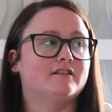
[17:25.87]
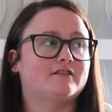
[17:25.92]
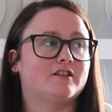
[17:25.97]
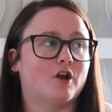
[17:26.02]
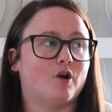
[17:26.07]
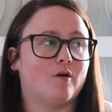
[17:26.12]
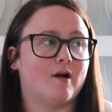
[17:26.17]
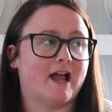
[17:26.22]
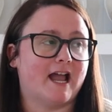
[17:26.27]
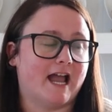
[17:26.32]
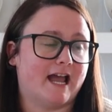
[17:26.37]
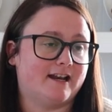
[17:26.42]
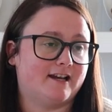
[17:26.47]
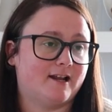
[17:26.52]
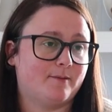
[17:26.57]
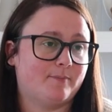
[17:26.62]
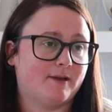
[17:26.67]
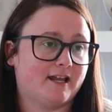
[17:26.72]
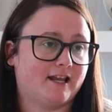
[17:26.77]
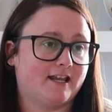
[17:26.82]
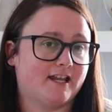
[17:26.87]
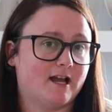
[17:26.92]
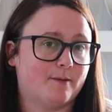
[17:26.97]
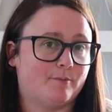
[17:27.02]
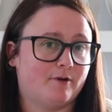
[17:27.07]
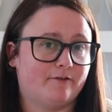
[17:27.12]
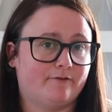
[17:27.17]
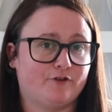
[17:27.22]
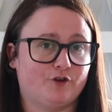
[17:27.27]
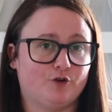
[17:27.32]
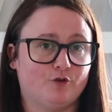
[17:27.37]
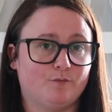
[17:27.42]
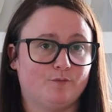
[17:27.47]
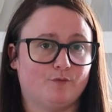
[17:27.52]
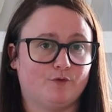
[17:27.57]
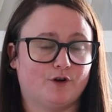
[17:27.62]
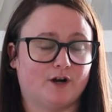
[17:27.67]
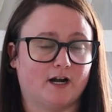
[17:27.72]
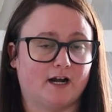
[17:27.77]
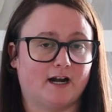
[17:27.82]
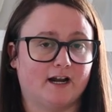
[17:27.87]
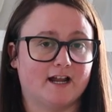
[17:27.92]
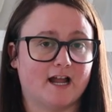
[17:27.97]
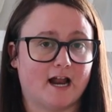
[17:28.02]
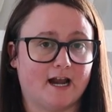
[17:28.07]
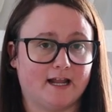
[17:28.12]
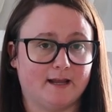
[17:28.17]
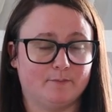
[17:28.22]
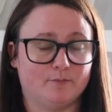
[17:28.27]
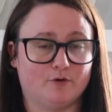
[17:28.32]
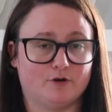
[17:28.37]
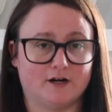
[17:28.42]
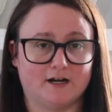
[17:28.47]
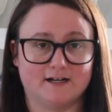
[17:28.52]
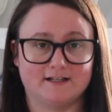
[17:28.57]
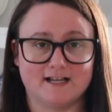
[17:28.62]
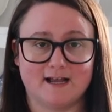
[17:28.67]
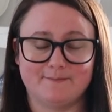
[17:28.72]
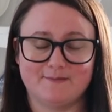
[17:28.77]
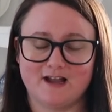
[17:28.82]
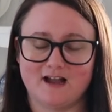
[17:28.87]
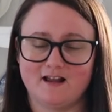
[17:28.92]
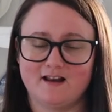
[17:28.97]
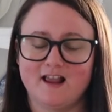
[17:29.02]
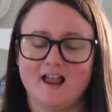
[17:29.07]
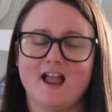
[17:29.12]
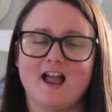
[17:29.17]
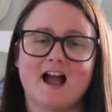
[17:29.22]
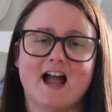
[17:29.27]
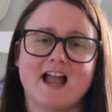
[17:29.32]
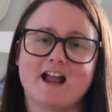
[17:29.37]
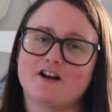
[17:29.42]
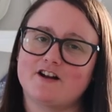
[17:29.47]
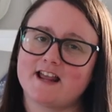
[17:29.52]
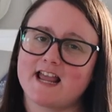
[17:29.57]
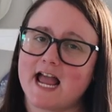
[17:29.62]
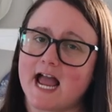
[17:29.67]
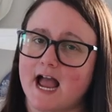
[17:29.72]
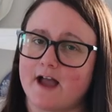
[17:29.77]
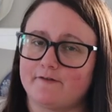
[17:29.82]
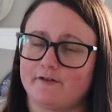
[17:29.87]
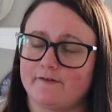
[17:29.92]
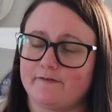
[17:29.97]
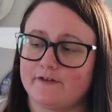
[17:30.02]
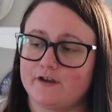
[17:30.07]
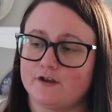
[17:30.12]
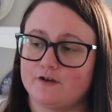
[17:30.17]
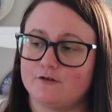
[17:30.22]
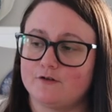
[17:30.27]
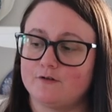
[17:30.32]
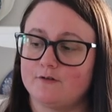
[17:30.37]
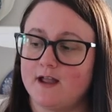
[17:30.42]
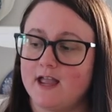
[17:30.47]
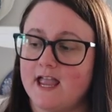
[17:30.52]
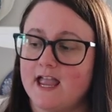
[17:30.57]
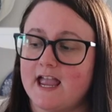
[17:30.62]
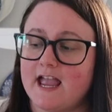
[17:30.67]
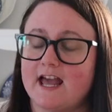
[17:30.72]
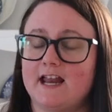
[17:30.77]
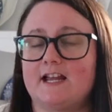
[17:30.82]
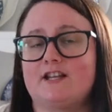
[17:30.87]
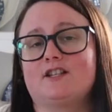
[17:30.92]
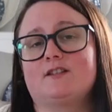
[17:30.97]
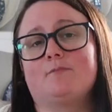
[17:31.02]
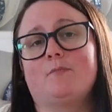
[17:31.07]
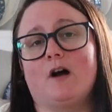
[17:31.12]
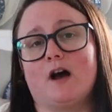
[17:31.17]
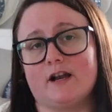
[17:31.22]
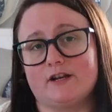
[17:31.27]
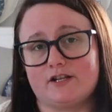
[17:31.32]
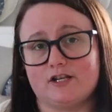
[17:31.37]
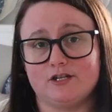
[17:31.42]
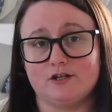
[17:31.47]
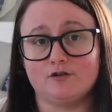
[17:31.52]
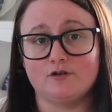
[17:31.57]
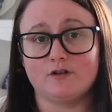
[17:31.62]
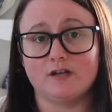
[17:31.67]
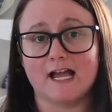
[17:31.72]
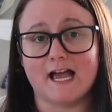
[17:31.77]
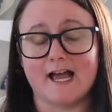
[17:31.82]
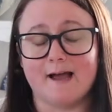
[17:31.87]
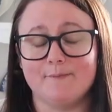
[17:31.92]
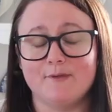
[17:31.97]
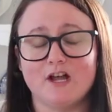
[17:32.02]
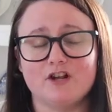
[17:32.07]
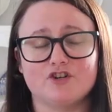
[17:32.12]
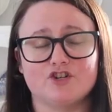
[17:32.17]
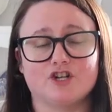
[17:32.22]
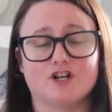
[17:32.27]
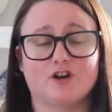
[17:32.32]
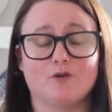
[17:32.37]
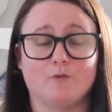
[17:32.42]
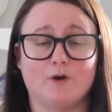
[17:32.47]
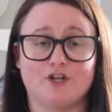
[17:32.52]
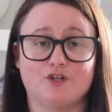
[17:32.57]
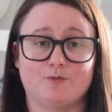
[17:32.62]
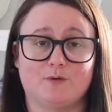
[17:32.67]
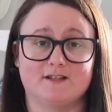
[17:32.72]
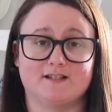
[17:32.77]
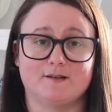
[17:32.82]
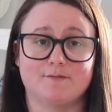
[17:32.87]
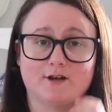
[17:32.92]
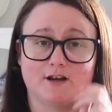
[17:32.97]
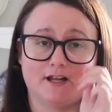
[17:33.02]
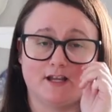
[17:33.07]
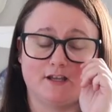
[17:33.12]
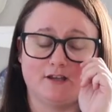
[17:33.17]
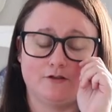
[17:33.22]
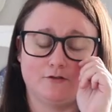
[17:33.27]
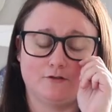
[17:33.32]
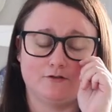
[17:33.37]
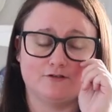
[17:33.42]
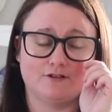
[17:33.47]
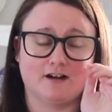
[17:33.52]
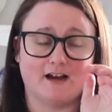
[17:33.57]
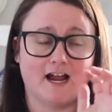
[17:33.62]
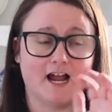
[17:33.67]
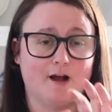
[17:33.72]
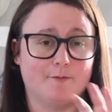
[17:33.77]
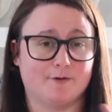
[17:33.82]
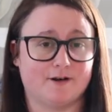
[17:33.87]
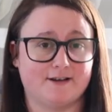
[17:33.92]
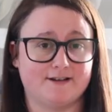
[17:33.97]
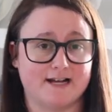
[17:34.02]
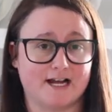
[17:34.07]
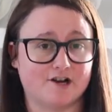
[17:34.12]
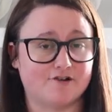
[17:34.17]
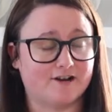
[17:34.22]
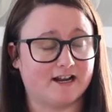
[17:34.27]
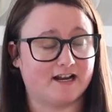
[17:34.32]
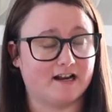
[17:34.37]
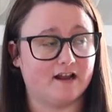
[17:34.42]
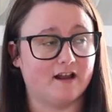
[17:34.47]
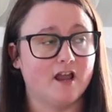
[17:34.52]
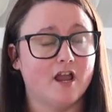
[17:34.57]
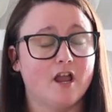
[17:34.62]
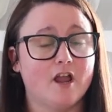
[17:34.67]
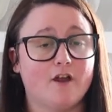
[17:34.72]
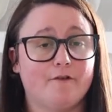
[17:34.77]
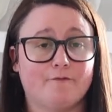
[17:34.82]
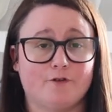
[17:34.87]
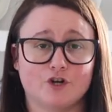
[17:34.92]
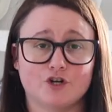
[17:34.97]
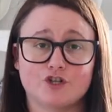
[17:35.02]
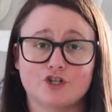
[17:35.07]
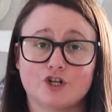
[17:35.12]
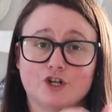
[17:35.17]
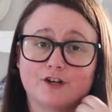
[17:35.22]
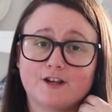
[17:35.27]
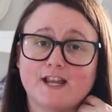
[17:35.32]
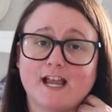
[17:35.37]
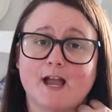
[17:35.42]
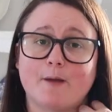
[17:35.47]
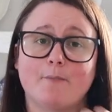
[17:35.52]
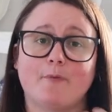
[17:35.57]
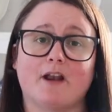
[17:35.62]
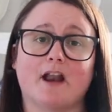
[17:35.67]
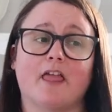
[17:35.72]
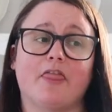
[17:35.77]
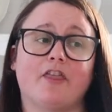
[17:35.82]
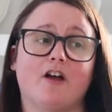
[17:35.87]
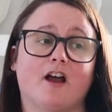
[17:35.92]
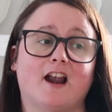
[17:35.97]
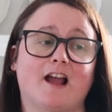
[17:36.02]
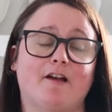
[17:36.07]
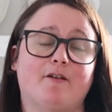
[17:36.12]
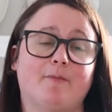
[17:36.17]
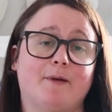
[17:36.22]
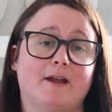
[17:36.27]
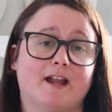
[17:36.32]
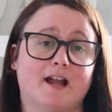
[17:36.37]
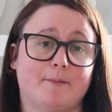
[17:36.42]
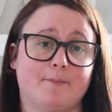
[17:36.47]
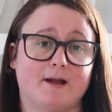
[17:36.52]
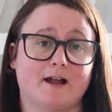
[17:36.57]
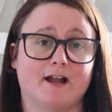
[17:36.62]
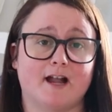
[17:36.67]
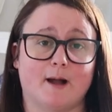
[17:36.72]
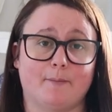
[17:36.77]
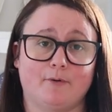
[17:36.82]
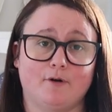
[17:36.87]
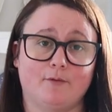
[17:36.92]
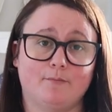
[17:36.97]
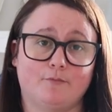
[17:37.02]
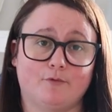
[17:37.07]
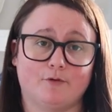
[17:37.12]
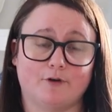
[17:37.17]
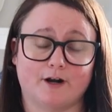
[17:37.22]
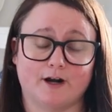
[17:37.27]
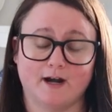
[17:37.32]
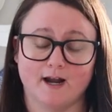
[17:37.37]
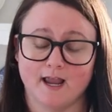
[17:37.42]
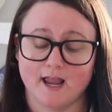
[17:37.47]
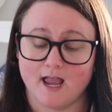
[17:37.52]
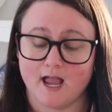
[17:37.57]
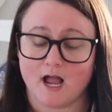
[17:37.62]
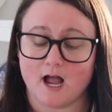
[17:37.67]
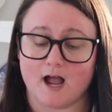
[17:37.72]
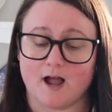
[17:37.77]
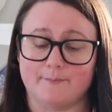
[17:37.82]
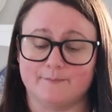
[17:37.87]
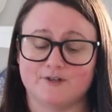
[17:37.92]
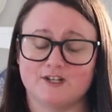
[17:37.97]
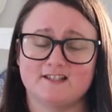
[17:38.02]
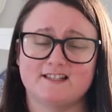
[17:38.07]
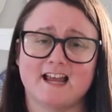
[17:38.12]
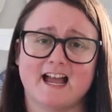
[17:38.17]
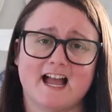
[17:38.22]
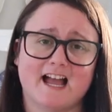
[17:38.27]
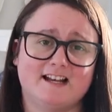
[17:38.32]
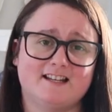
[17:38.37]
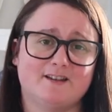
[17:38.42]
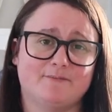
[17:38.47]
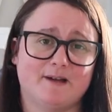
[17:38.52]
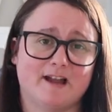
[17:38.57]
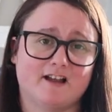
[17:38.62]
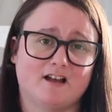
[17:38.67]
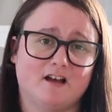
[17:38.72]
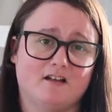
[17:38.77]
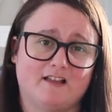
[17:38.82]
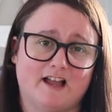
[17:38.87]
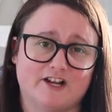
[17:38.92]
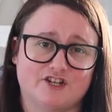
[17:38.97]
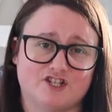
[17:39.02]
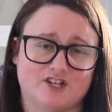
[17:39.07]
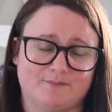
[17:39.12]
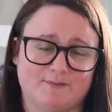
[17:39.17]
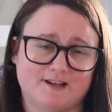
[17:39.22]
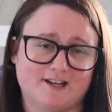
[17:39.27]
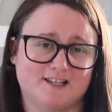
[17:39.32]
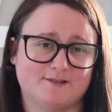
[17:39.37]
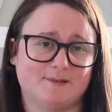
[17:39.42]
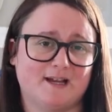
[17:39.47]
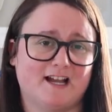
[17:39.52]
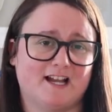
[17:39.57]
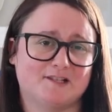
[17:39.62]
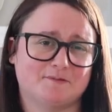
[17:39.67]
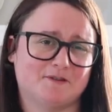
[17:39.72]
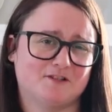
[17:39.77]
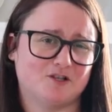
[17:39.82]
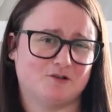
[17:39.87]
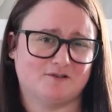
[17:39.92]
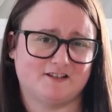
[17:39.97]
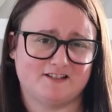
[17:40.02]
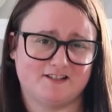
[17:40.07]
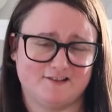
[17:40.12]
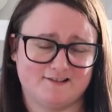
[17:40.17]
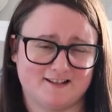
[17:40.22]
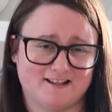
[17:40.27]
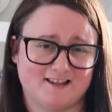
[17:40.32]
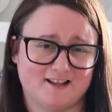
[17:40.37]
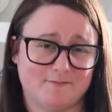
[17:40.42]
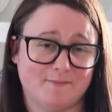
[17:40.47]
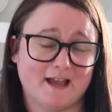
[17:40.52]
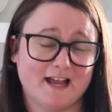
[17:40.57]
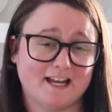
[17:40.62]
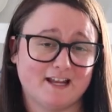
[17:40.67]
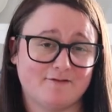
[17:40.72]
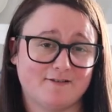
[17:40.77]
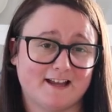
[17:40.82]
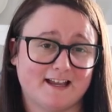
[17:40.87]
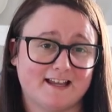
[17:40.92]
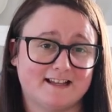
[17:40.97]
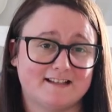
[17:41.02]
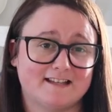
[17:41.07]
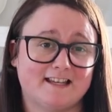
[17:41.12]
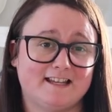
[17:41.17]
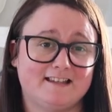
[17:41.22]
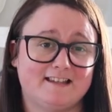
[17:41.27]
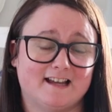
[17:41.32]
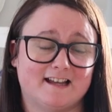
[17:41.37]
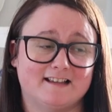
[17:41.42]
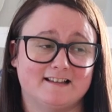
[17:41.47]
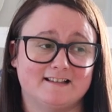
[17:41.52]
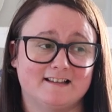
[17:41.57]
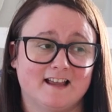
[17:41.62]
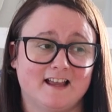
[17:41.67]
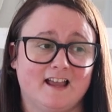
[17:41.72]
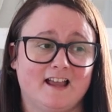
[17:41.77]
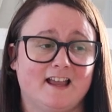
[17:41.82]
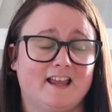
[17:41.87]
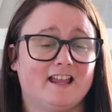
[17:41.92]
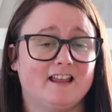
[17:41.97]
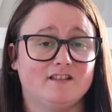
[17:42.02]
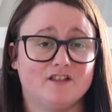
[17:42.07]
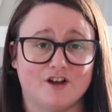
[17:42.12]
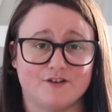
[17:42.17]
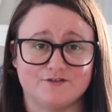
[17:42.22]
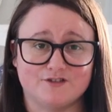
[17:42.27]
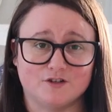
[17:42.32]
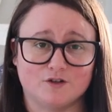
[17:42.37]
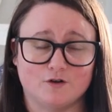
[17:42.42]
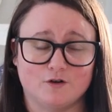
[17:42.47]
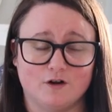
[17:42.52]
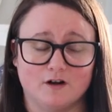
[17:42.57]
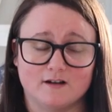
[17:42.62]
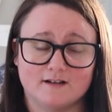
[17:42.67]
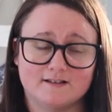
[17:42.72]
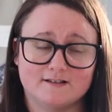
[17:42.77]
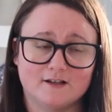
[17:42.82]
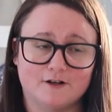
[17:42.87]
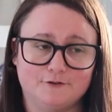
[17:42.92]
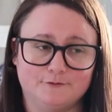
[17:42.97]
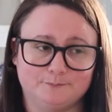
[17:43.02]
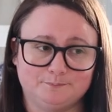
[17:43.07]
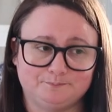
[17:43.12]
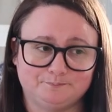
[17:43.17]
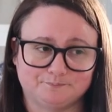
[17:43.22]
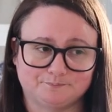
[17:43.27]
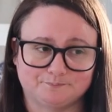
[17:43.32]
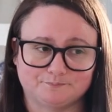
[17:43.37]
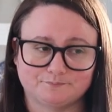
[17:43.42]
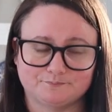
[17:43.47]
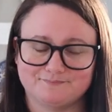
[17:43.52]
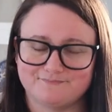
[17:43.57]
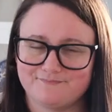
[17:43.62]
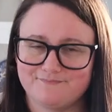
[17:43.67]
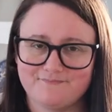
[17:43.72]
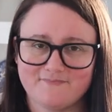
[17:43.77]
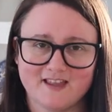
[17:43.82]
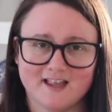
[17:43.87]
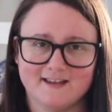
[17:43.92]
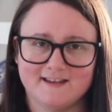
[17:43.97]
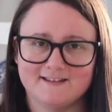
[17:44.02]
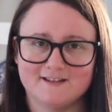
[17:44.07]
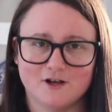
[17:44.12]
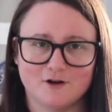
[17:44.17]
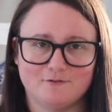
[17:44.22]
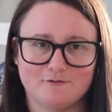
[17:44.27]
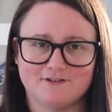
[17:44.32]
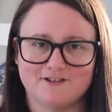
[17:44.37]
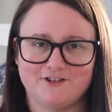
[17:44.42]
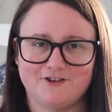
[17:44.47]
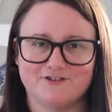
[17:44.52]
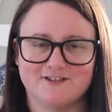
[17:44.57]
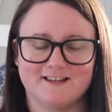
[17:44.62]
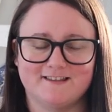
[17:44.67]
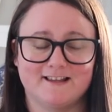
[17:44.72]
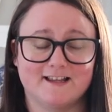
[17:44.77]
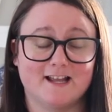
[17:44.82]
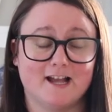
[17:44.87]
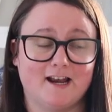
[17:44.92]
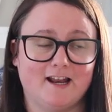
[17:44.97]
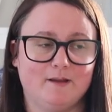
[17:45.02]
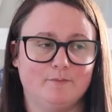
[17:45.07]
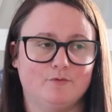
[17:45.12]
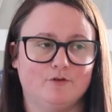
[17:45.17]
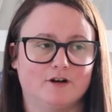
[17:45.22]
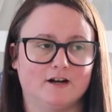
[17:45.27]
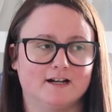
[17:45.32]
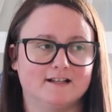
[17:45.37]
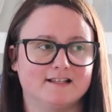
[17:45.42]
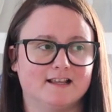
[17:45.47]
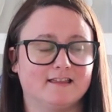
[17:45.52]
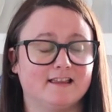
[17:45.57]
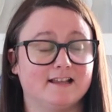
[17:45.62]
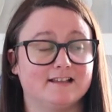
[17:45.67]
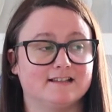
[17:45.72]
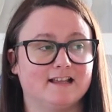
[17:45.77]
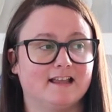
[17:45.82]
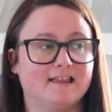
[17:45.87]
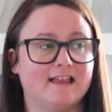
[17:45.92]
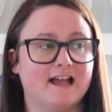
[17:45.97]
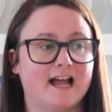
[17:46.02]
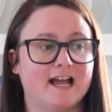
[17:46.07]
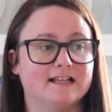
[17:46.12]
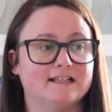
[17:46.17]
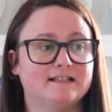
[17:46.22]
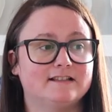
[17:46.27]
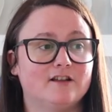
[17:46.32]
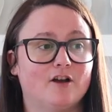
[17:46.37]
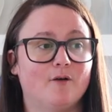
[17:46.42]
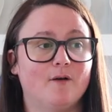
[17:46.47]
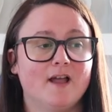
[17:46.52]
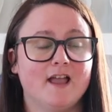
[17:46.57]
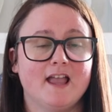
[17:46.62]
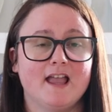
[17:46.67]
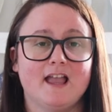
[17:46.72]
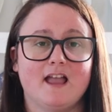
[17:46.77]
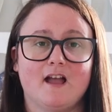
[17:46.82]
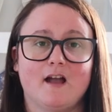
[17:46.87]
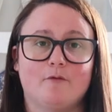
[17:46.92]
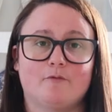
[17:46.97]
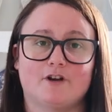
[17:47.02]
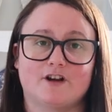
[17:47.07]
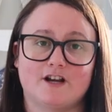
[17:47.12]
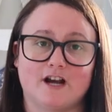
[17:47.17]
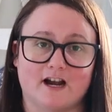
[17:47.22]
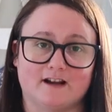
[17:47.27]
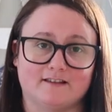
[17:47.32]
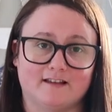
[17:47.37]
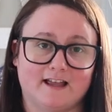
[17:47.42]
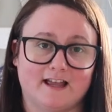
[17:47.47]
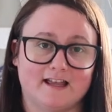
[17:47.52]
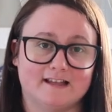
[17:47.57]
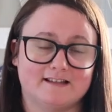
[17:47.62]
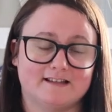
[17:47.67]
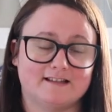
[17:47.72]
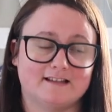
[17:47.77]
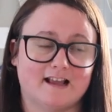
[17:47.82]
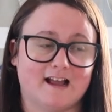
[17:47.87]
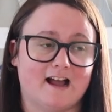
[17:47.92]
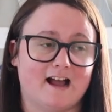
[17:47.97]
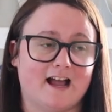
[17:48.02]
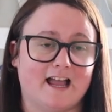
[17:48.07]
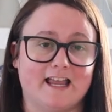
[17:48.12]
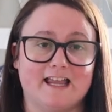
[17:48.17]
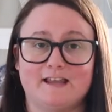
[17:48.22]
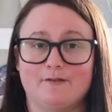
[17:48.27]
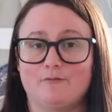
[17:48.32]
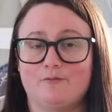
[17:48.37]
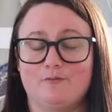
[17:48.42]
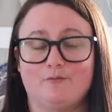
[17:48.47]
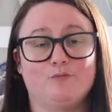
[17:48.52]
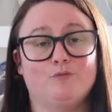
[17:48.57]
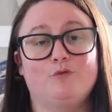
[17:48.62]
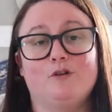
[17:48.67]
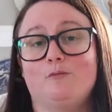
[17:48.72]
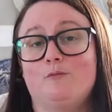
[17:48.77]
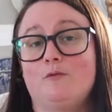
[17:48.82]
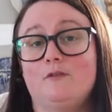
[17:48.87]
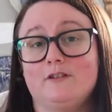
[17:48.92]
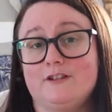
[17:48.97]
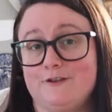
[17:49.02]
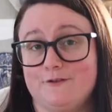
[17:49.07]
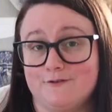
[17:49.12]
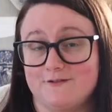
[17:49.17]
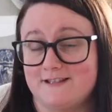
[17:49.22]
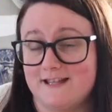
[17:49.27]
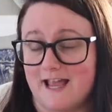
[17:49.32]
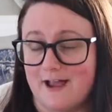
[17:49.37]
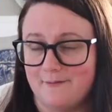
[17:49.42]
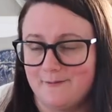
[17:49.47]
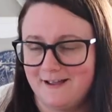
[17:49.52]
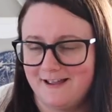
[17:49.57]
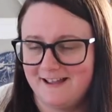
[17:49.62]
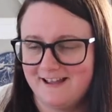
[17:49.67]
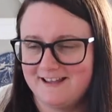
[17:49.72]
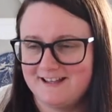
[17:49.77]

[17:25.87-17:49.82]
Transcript: So I ended up picking up a few more cutting boards. I'm not, I already have a few and I just bought two. I'm not sure which ones I'm gonna use or how I'm gonna decorate it for sure yet, but I thought I would pick up a couple more um, just to add to my collection because my husband's always using them anyways. He does, he loves to cook, so he's always using the cutting boards and things like that. So regardless, I we'll, we'll use them.